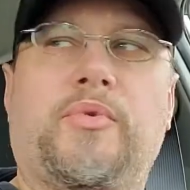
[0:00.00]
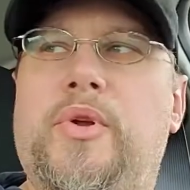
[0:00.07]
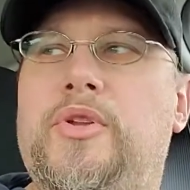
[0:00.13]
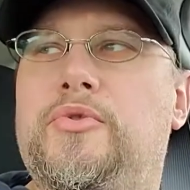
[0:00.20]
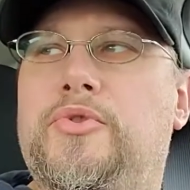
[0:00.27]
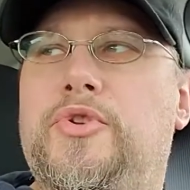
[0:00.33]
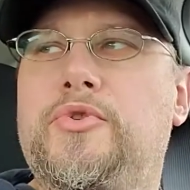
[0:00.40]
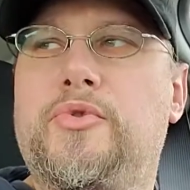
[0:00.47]
when
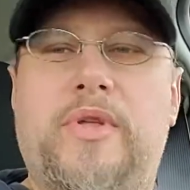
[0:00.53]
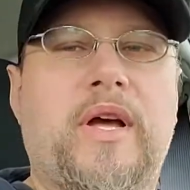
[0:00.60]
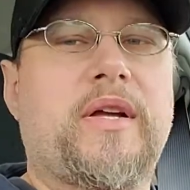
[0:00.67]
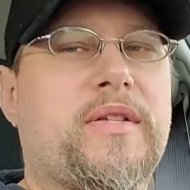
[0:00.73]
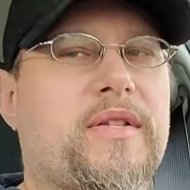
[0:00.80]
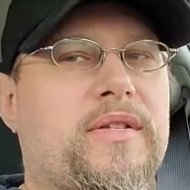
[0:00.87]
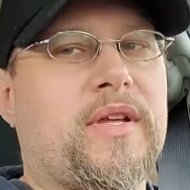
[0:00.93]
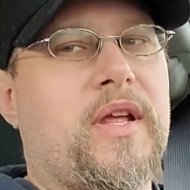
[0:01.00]
you do
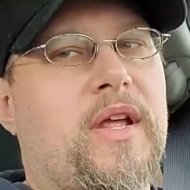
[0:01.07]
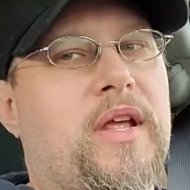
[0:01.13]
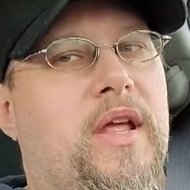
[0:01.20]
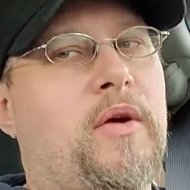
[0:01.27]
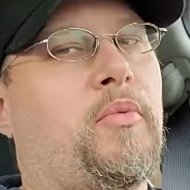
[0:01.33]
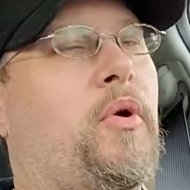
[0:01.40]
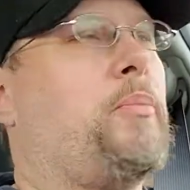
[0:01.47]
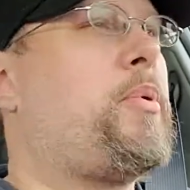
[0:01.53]
this,
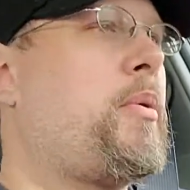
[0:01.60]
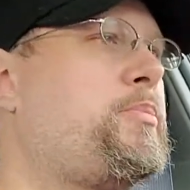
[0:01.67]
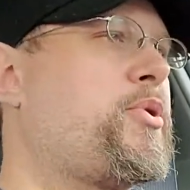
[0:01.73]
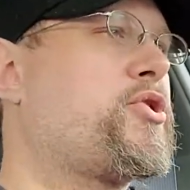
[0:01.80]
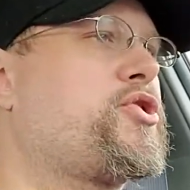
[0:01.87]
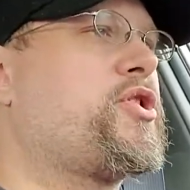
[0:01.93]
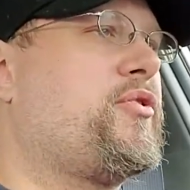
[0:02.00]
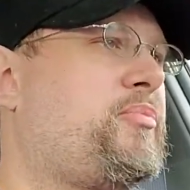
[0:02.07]
it will bump your
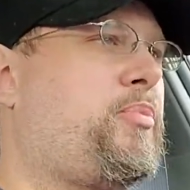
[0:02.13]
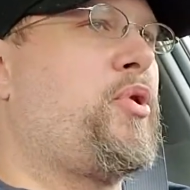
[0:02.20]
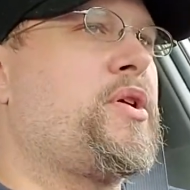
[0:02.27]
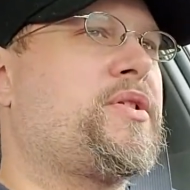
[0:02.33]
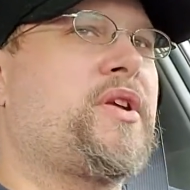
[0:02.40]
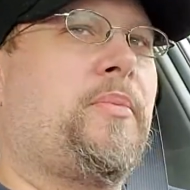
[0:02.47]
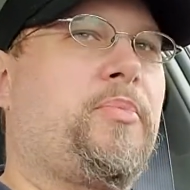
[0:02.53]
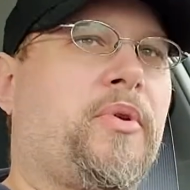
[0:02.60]
shift
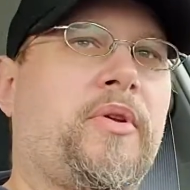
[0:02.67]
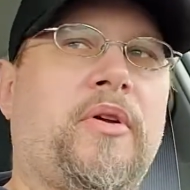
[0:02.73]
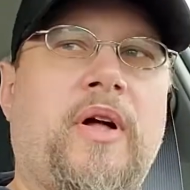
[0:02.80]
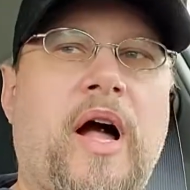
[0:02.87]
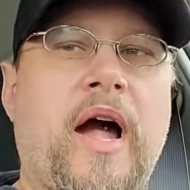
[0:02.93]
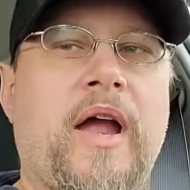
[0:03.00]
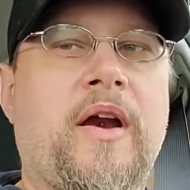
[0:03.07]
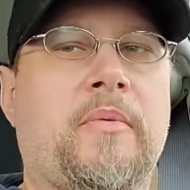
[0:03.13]
points up a little
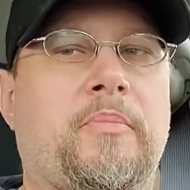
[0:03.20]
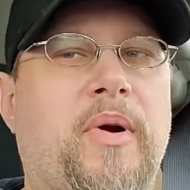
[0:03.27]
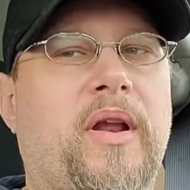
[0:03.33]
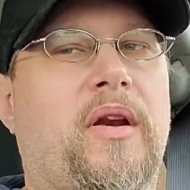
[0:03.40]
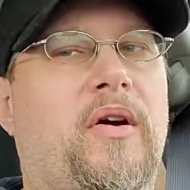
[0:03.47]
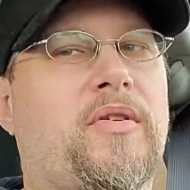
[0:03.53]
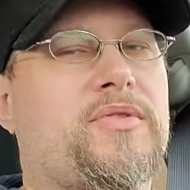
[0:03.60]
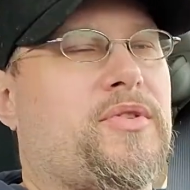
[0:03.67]
higher, but
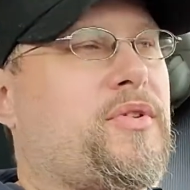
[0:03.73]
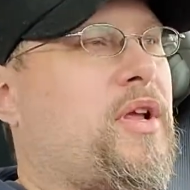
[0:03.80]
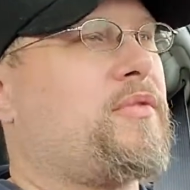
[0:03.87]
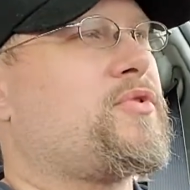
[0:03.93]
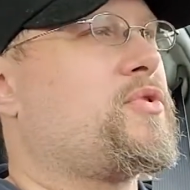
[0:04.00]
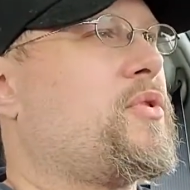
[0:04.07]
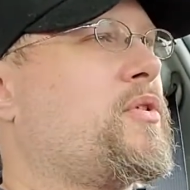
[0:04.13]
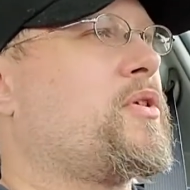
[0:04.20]
it also
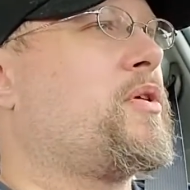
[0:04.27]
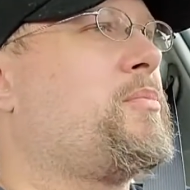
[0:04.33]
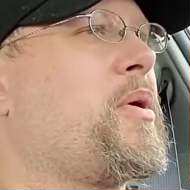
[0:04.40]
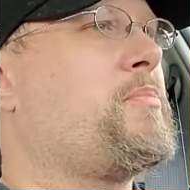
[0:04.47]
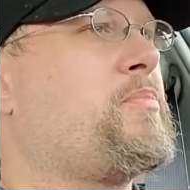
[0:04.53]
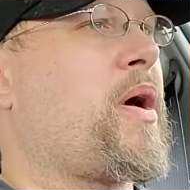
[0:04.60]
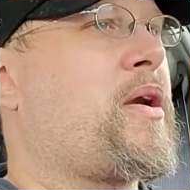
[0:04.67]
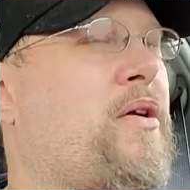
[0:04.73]
gives you a little
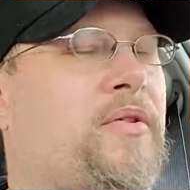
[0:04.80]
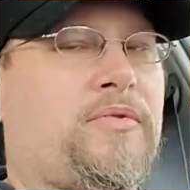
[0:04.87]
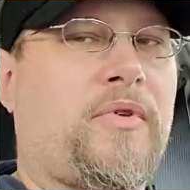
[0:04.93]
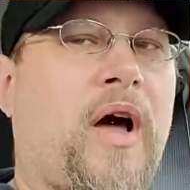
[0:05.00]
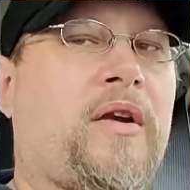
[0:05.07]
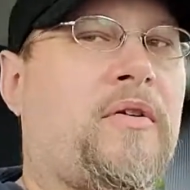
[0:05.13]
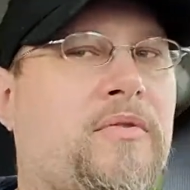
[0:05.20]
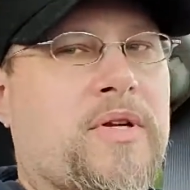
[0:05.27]
bit better
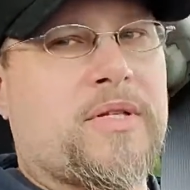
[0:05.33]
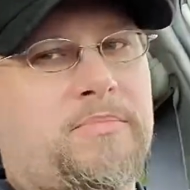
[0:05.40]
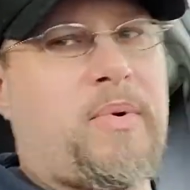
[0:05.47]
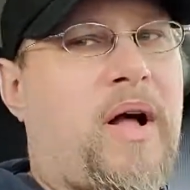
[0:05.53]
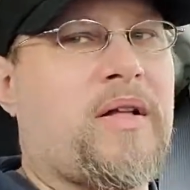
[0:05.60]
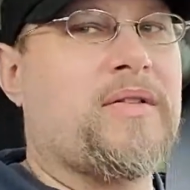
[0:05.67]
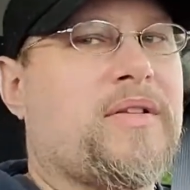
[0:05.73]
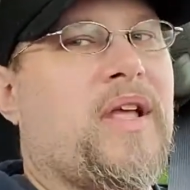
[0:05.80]
throttle
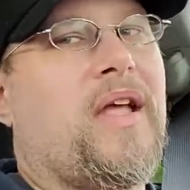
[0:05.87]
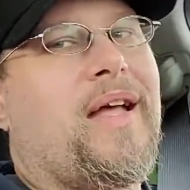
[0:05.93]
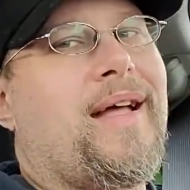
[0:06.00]
response.